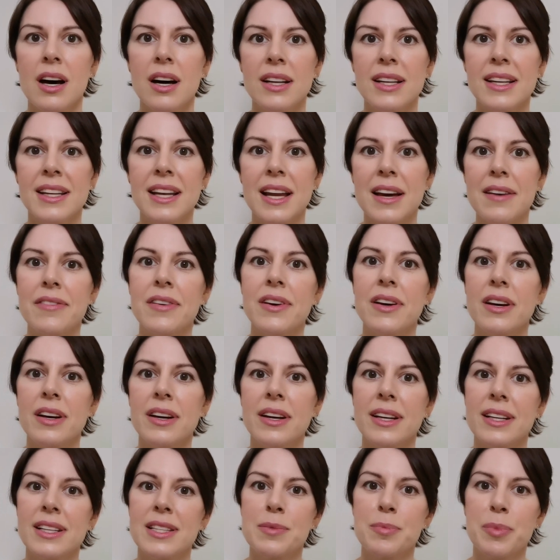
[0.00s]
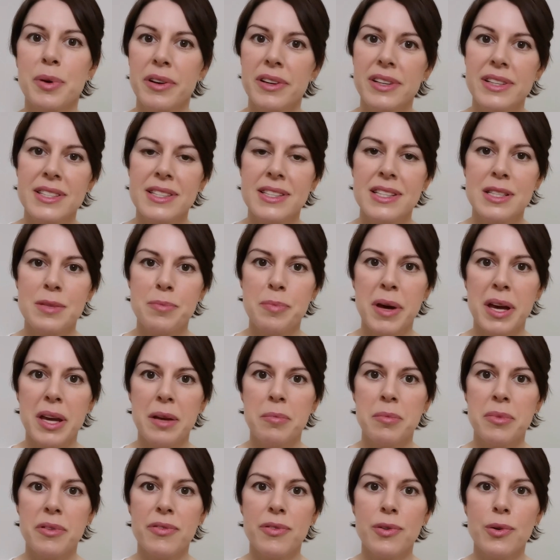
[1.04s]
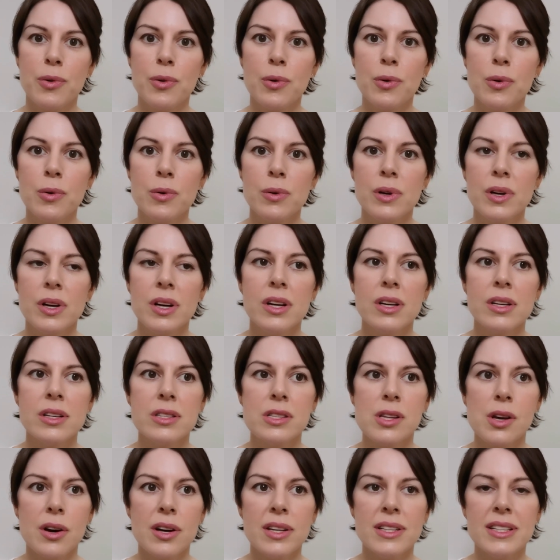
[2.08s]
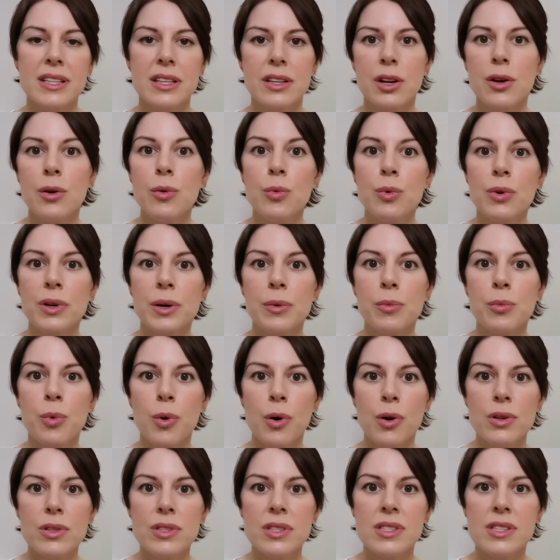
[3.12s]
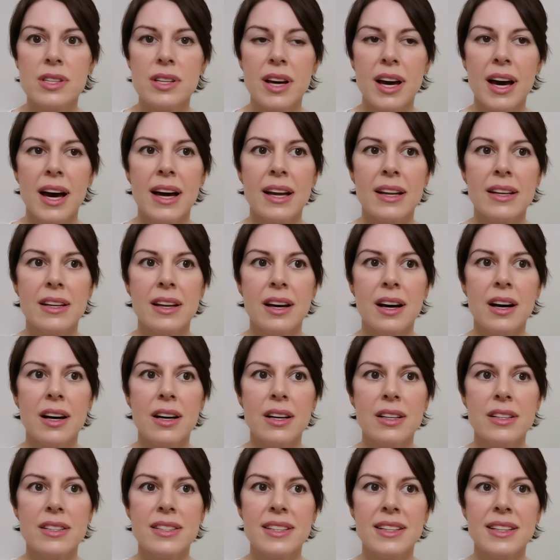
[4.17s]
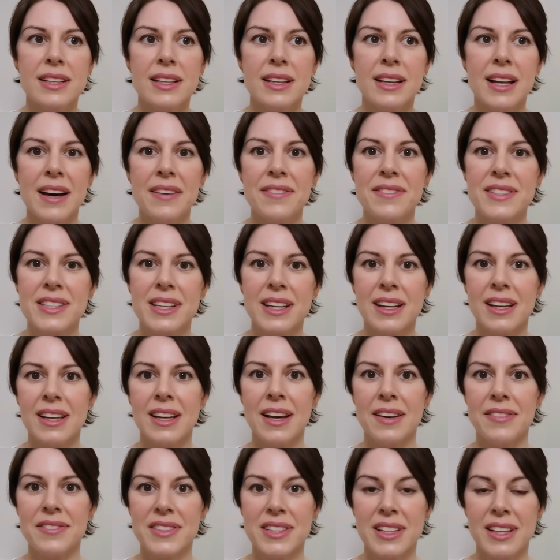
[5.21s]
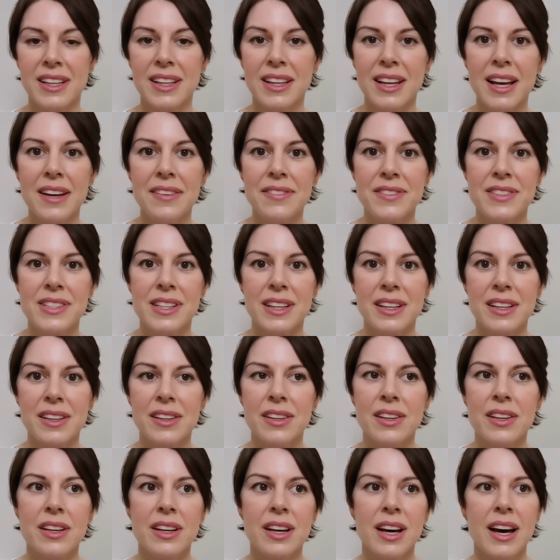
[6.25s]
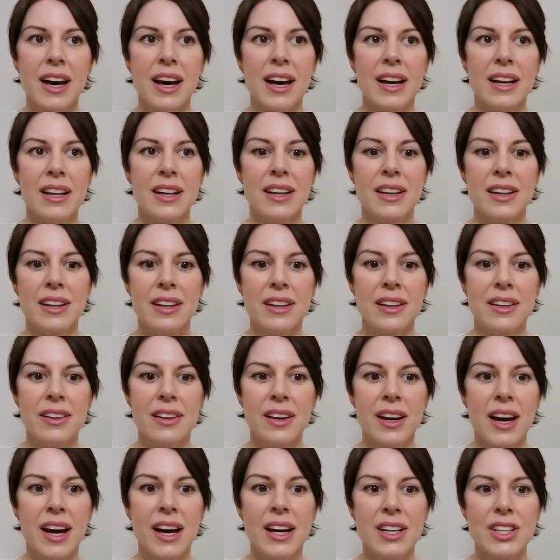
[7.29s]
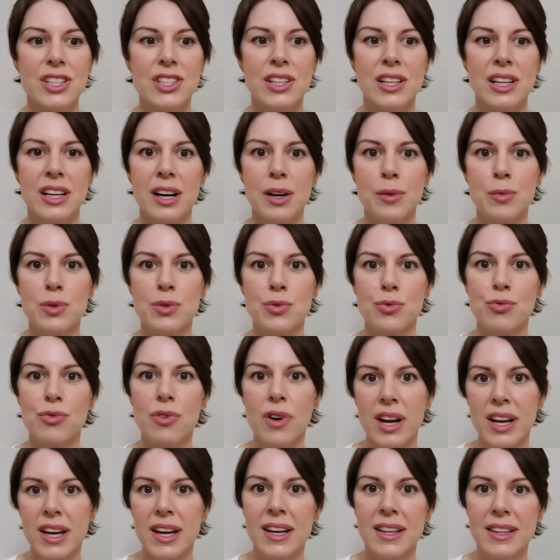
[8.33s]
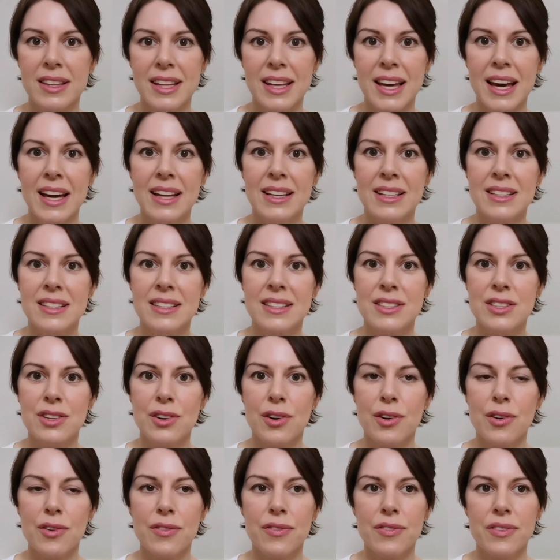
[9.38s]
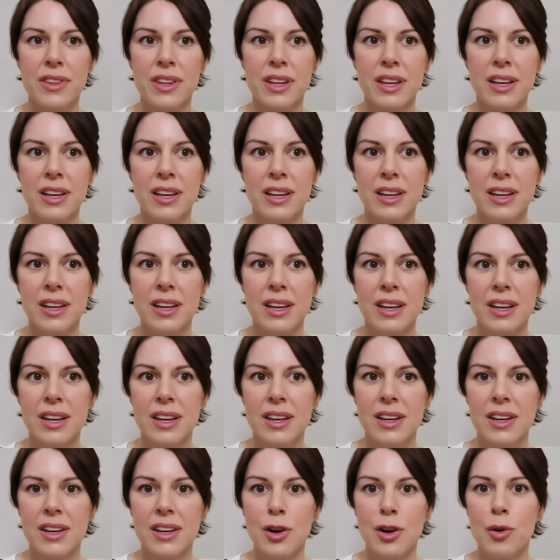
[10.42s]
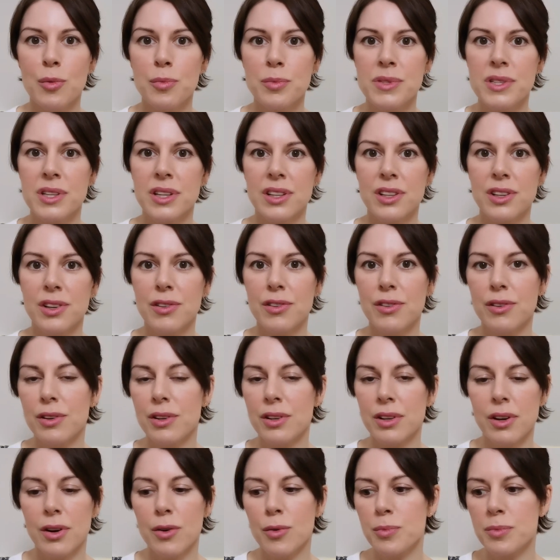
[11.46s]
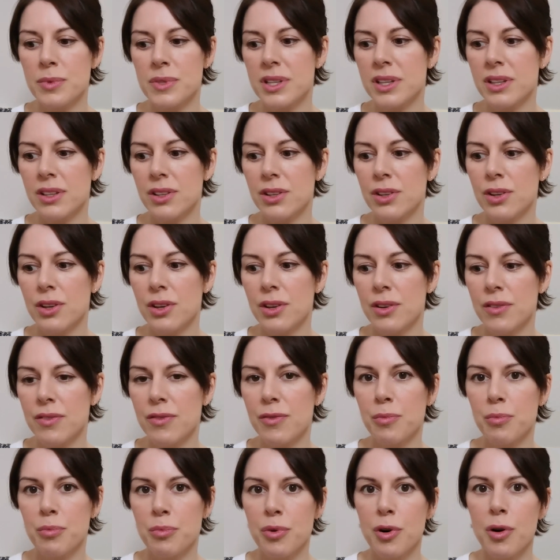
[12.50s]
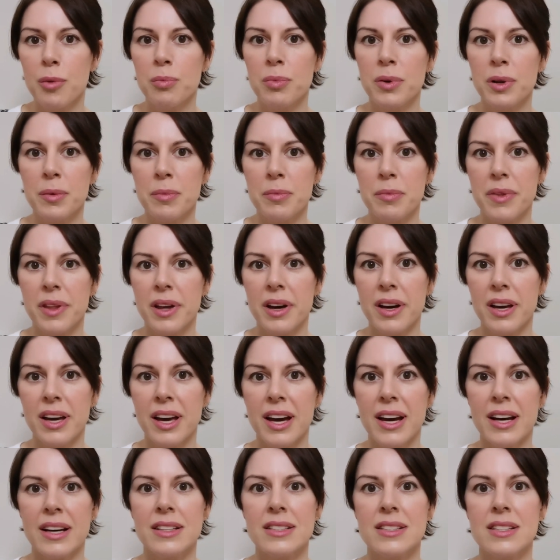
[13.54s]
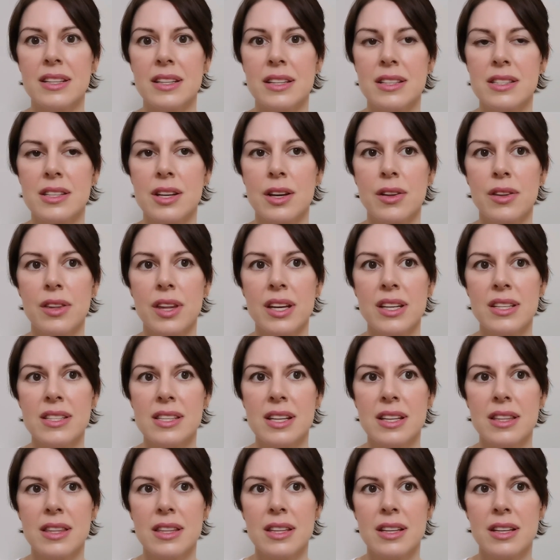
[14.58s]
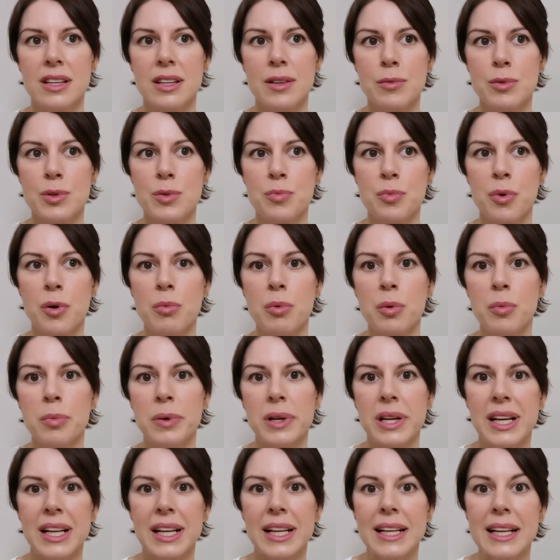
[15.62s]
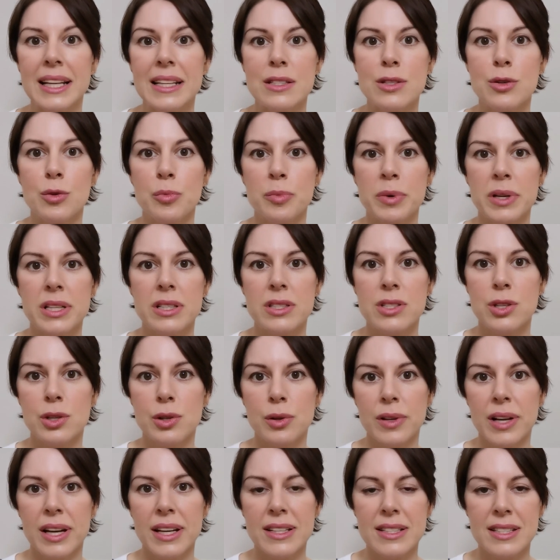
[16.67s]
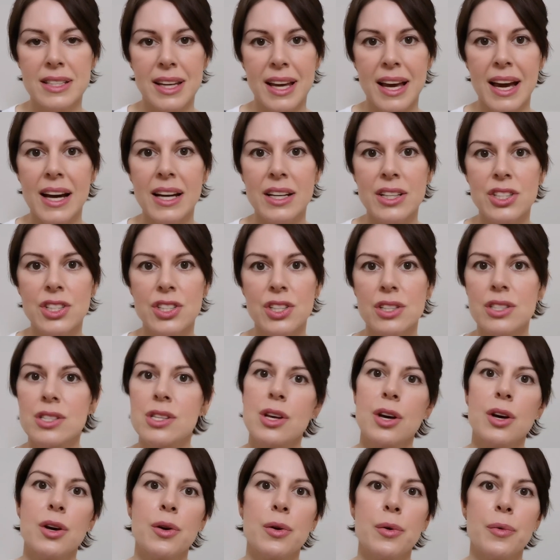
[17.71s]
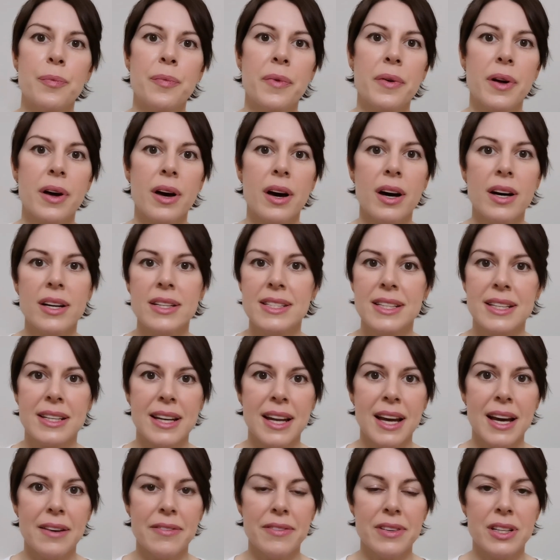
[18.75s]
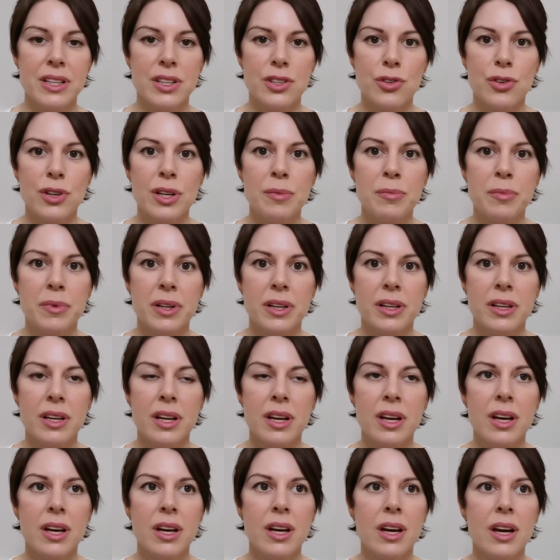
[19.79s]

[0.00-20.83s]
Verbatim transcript: I'd never experienced this pain before. So I didn't know what it was, and I'd left it and left it and left it. And actually I was right at the end of the optic neuro optic nerve problem that I had. So they said that it was probably a little bit too late to catch, so I didn't have any treatment.